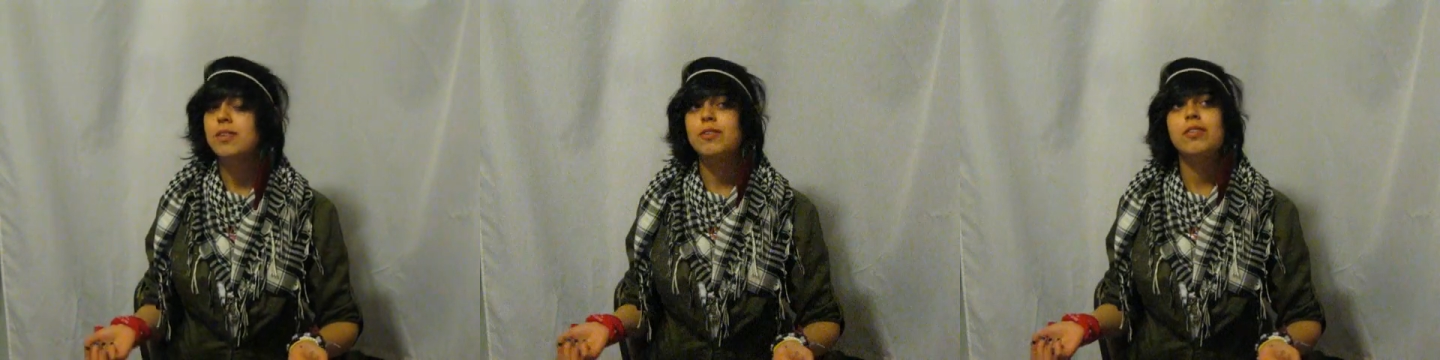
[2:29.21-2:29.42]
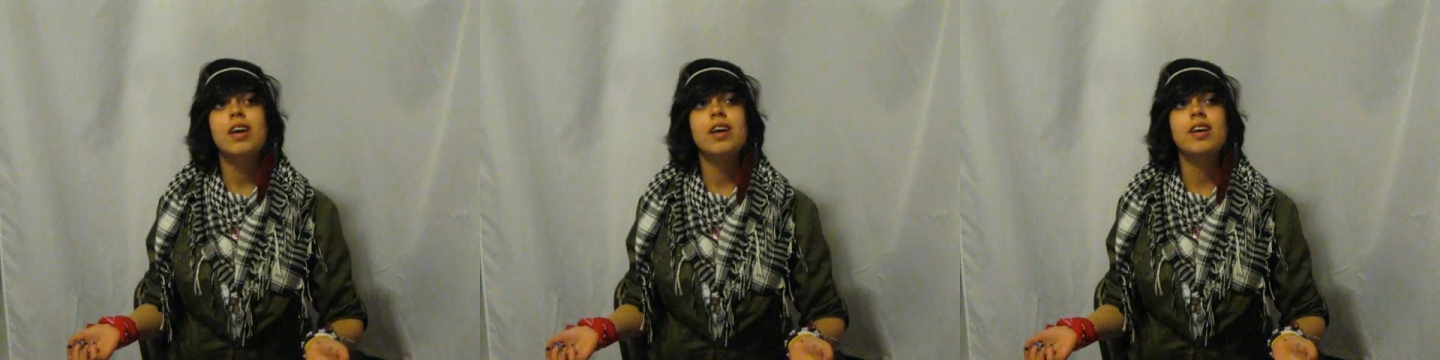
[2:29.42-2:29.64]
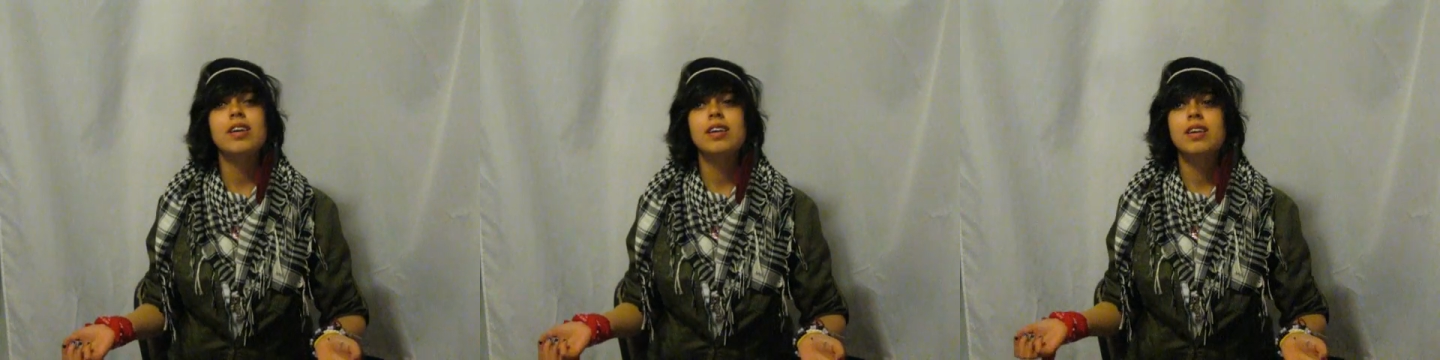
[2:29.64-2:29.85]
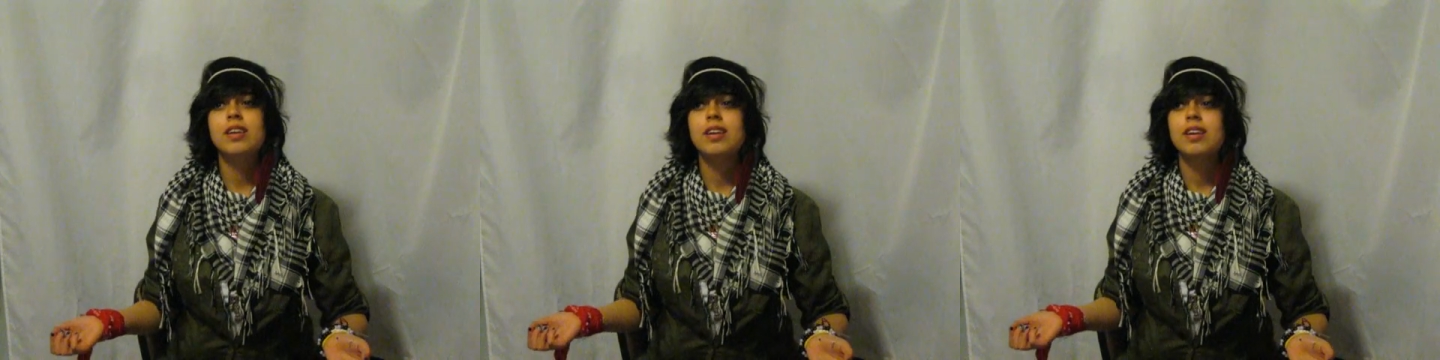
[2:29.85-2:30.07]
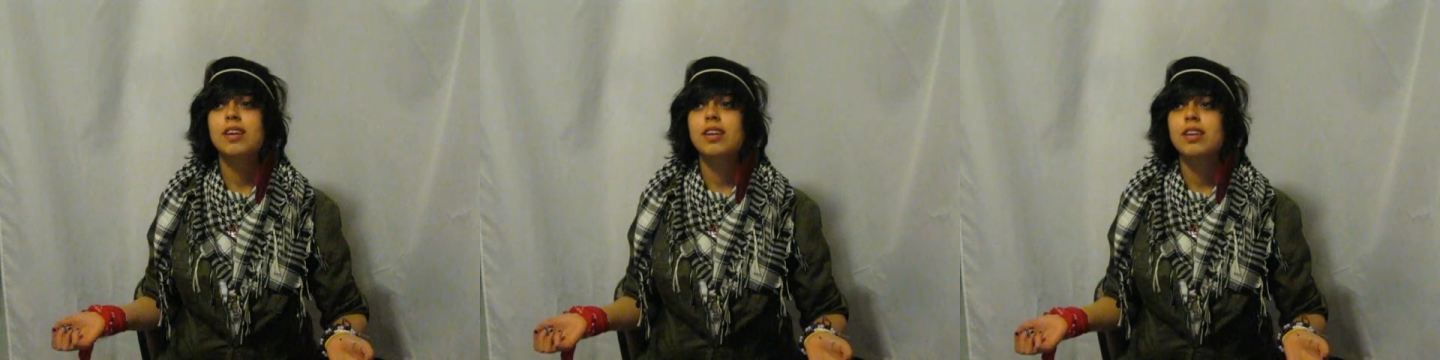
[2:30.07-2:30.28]
Luna,
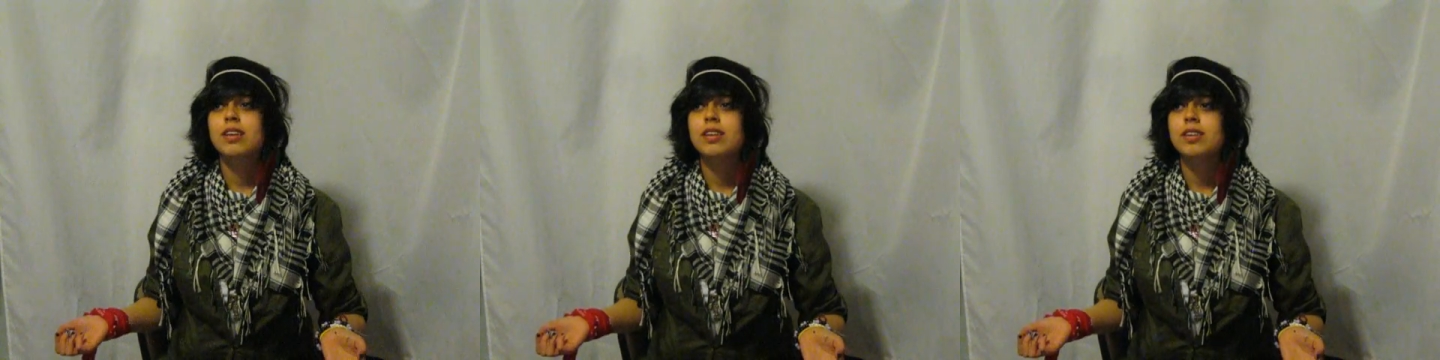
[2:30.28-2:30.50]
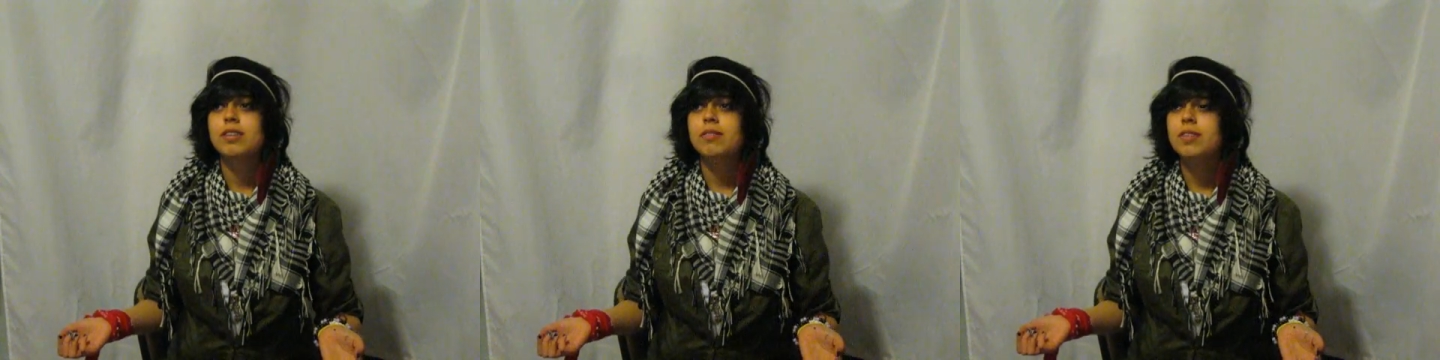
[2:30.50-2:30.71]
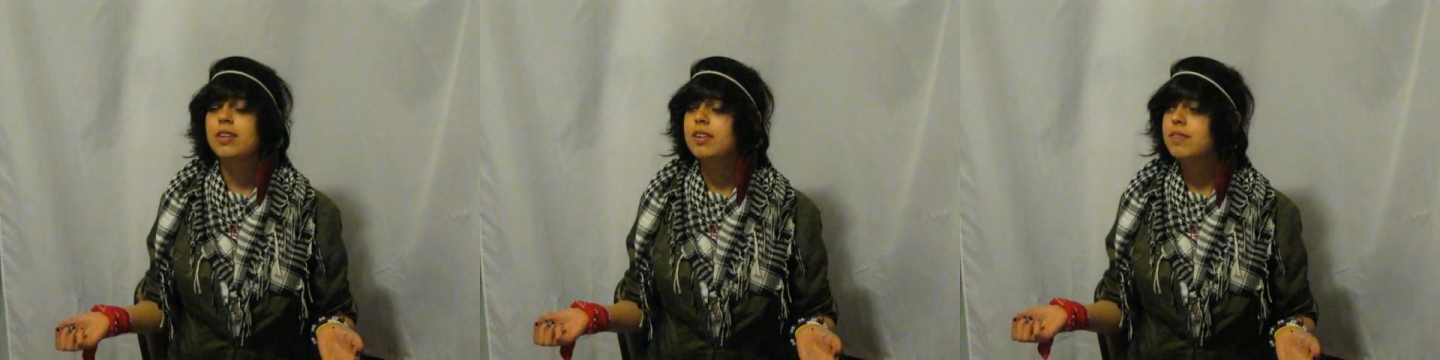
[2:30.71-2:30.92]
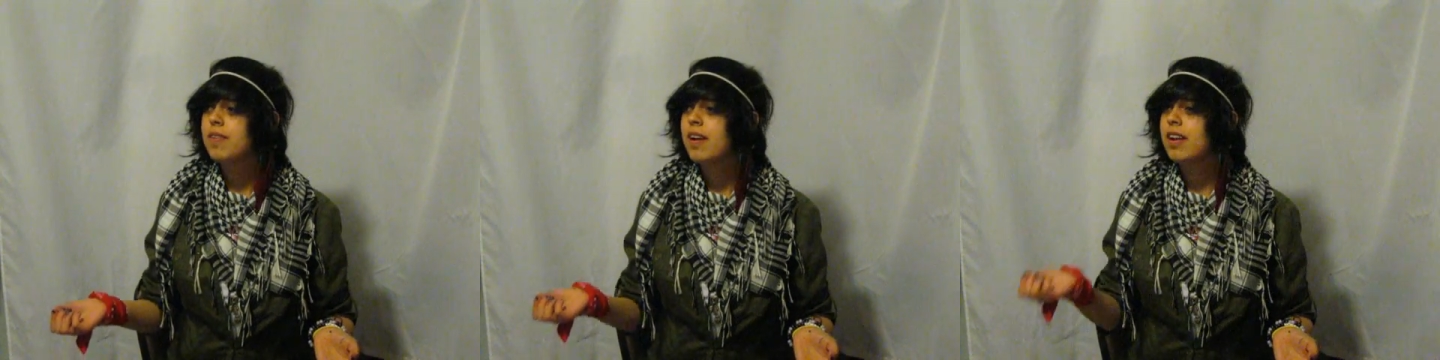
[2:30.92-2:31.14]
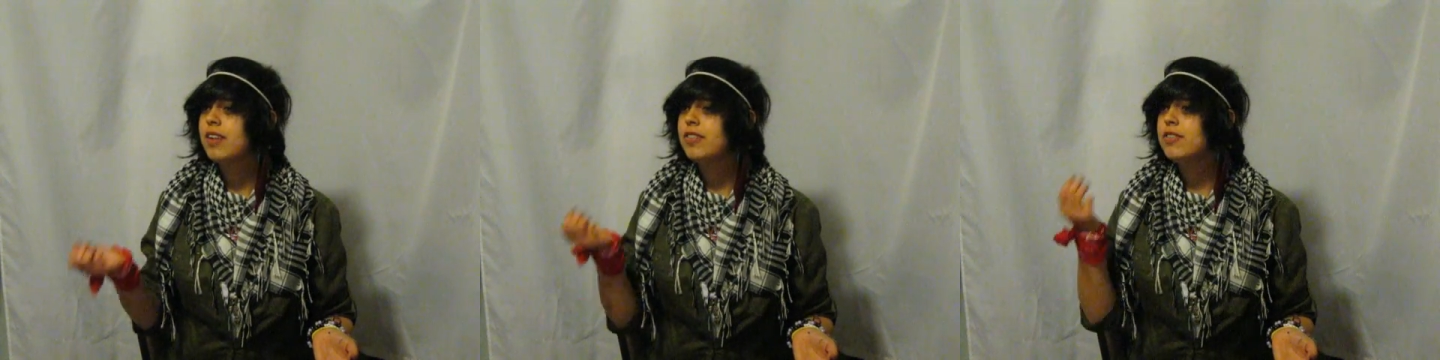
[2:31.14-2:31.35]
you need to
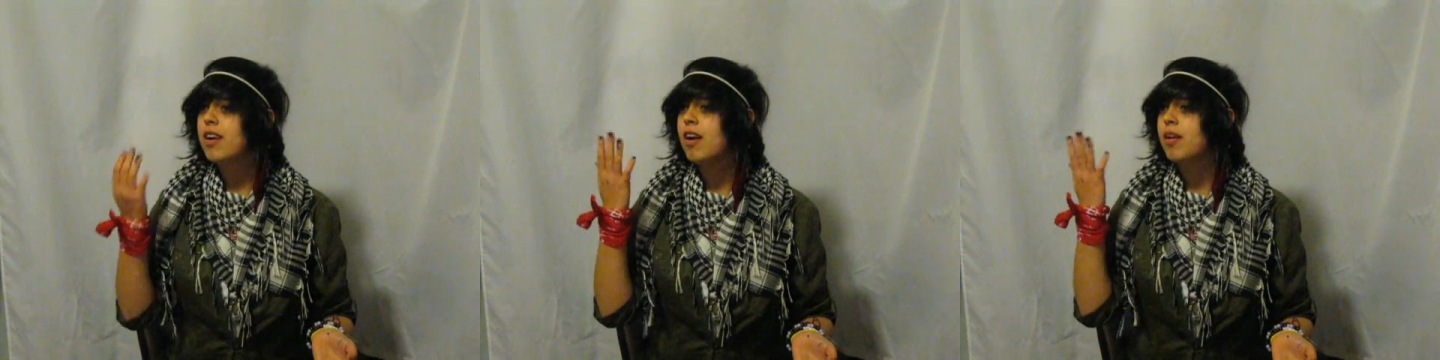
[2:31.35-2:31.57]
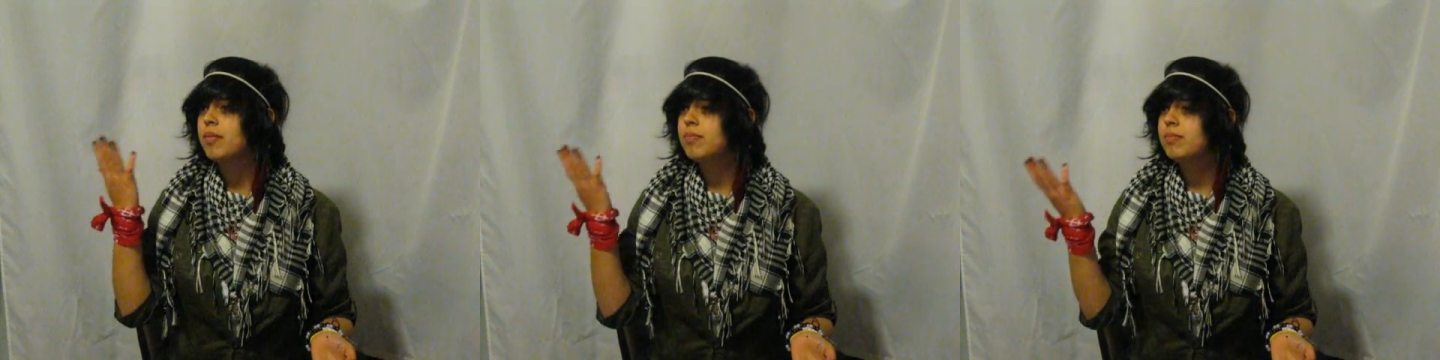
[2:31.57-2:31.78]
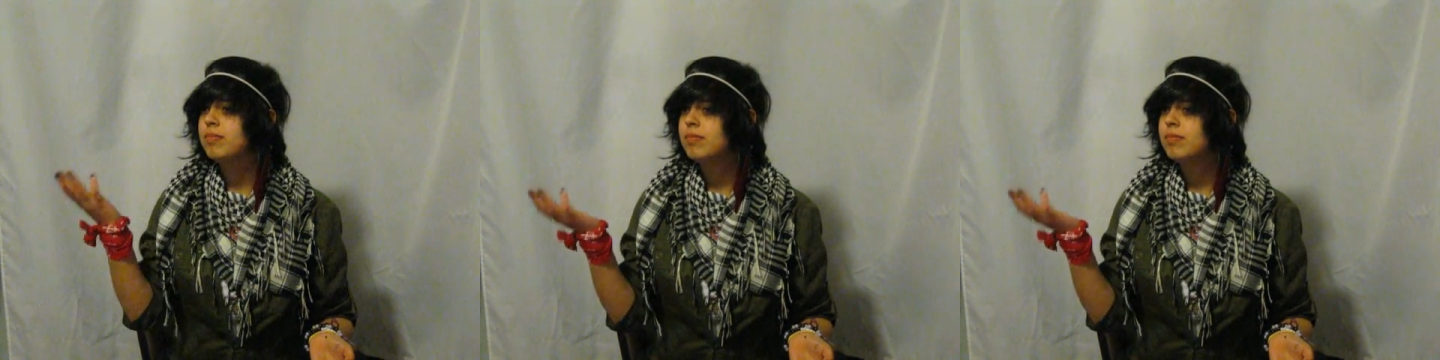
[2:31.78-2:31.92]
find a job.